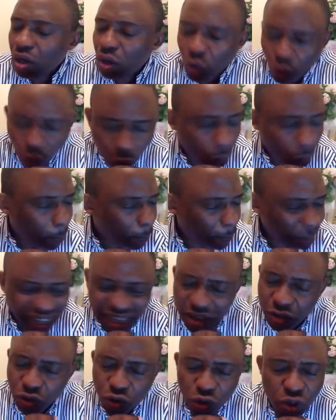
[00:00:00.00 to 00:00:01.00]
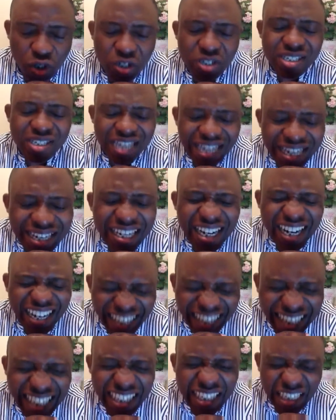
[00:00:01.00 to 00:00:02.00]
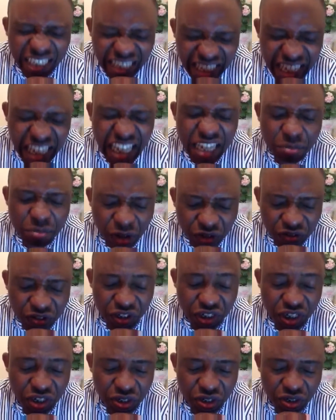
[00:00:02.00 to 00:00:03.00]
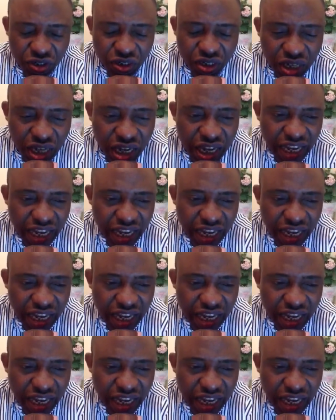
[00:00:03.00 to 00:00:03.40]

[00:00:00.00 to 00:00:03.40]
go back to your sender in the name of Jesus.